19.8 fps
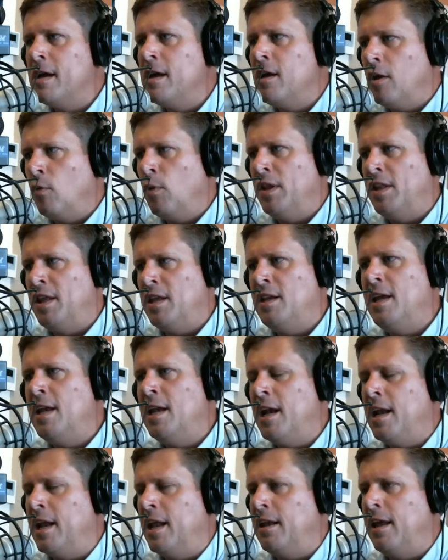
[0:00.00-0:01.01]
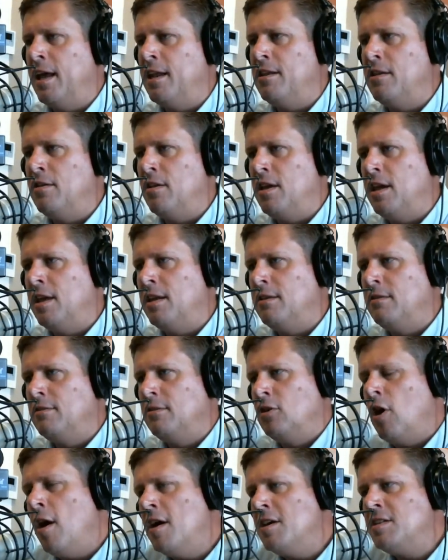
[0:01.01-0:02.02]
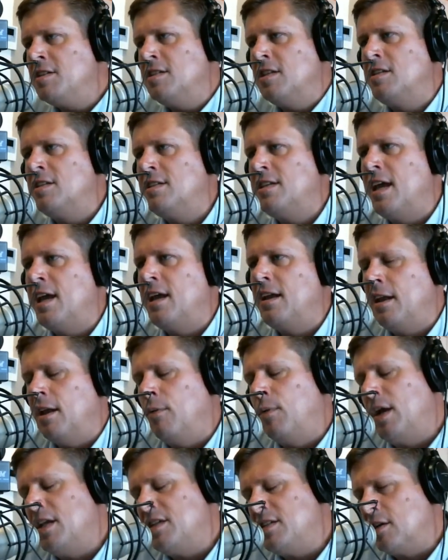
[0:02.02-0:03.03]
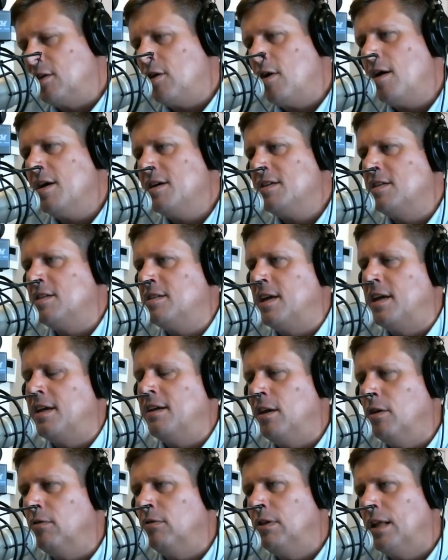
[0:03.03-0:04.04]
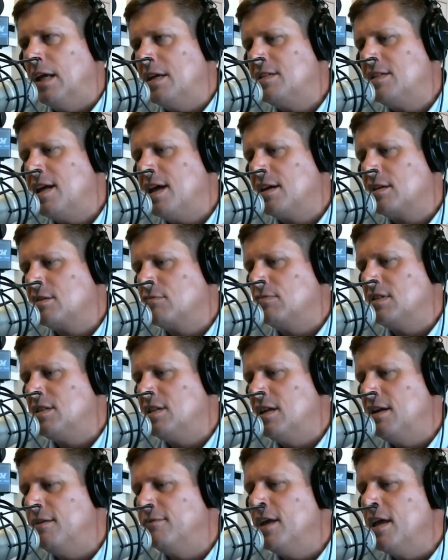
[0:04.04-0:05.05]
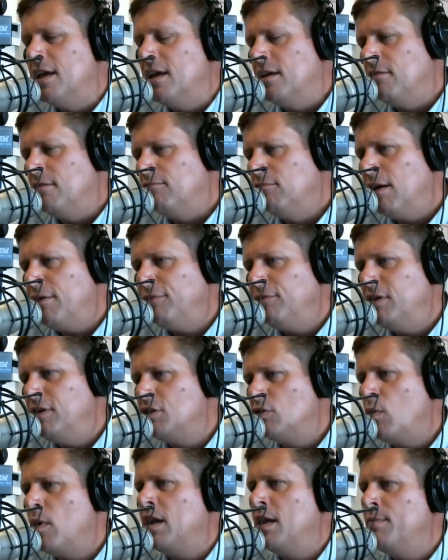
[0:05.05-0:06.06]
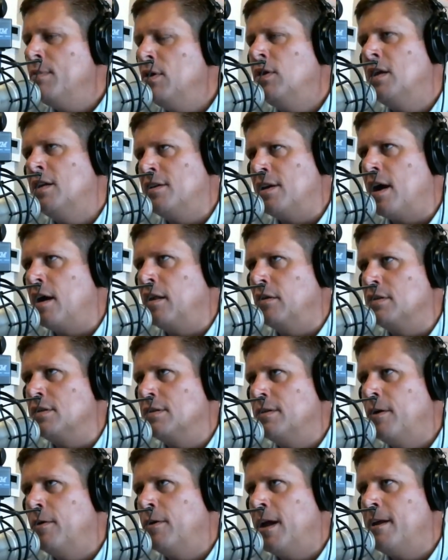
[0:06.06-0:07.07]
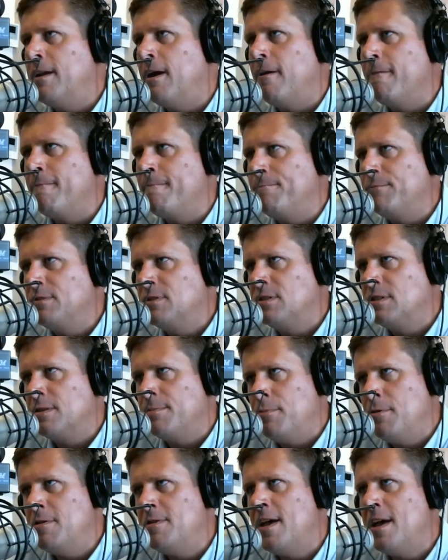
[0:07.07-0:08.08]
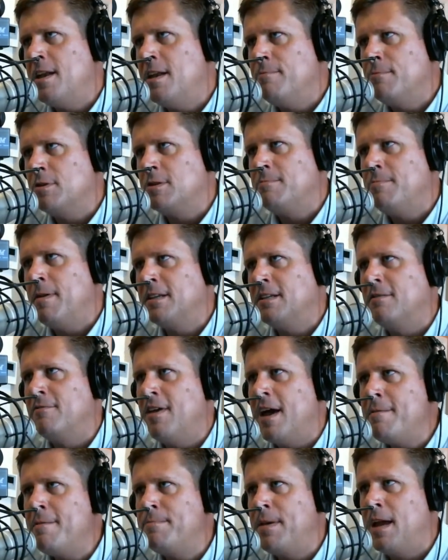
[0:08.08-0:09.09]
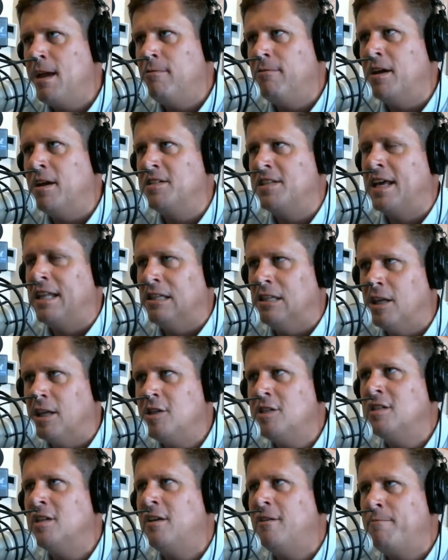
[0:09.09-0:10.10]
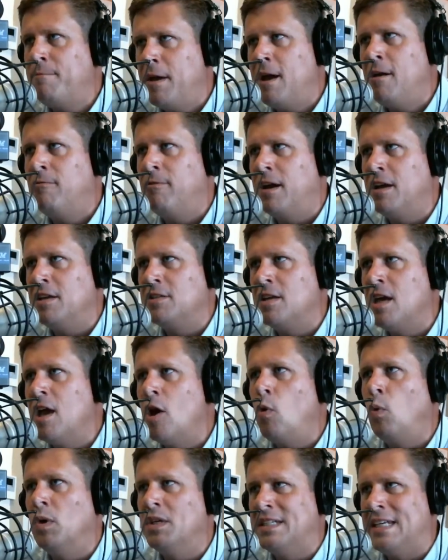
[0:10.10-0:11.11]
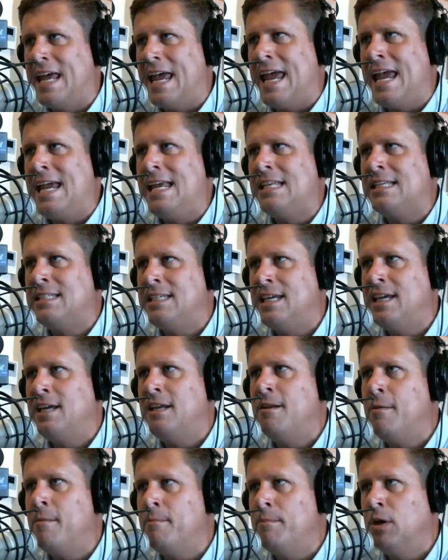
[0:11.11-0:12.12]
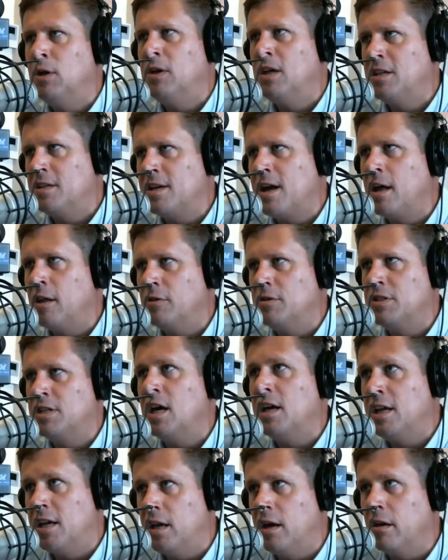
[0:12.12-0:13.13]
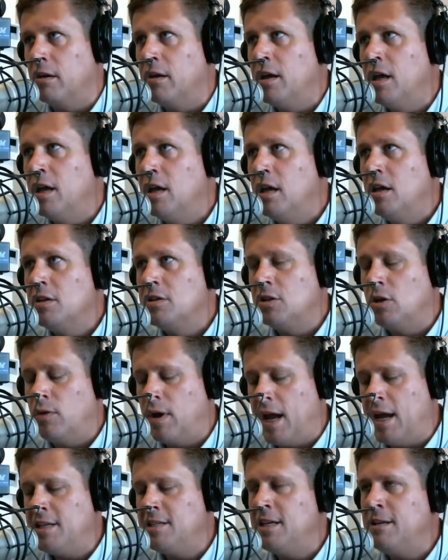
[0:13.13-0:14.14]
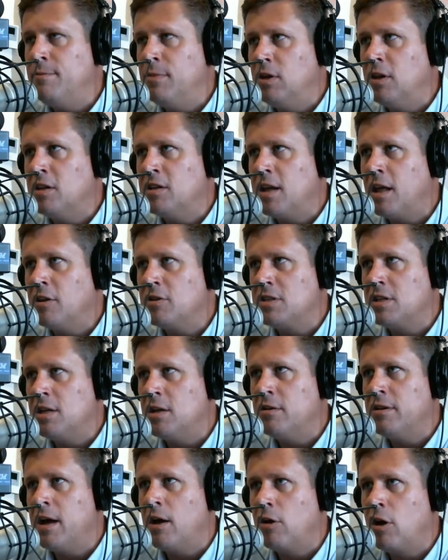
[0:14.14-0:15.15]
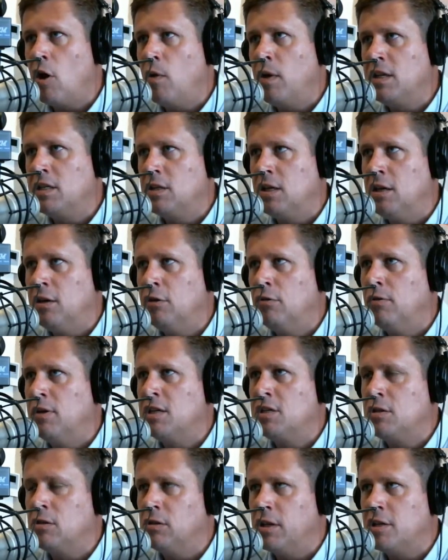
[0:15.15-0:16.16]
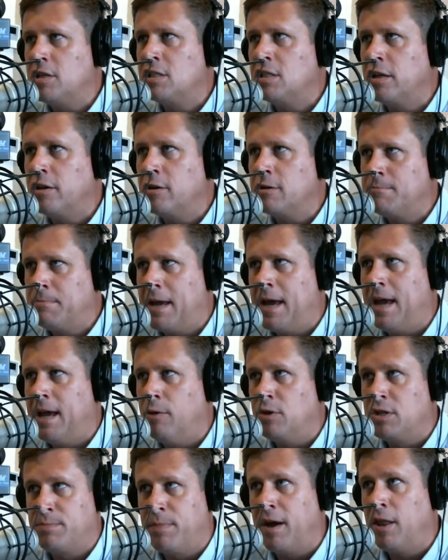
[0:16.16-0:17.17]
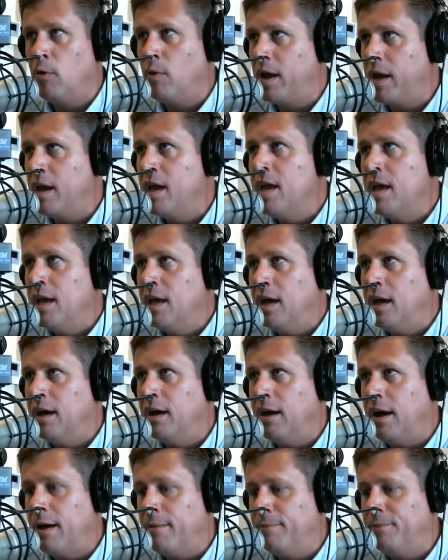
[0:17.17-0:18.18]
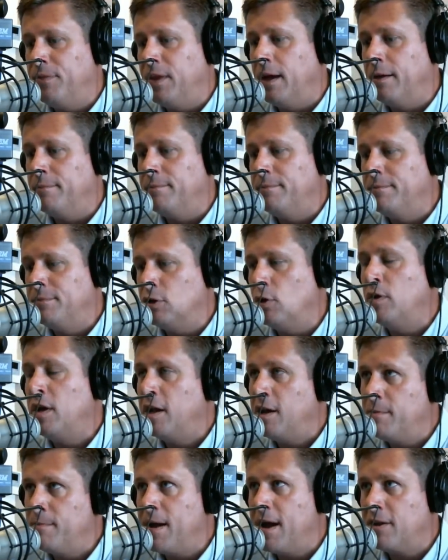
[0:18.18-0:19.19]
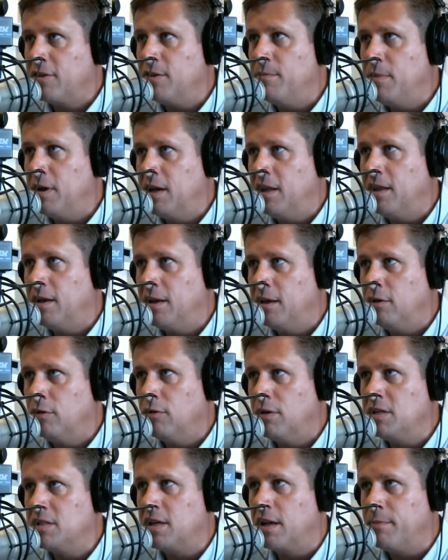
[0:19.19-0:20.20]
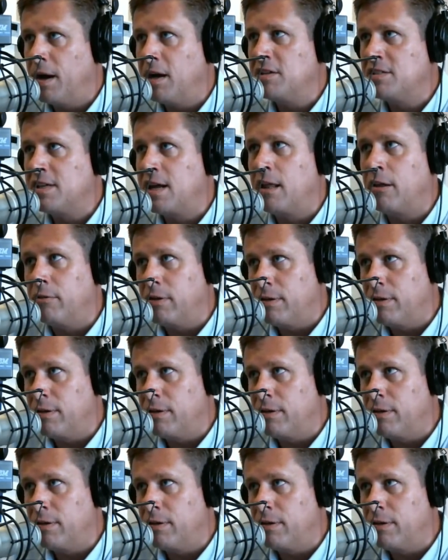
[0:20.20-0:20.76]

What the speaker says: when they needed it. And it cost the state, and when I say cost the state, you know, less tax received, roughly $20 million. Okay, now to put that in perspective, that pay raise, that legislative pay raise, was $18 million a year. So $18 million a year now going to increase your legislators' pay, which, by the way, I'm donating back the money that increased on my salary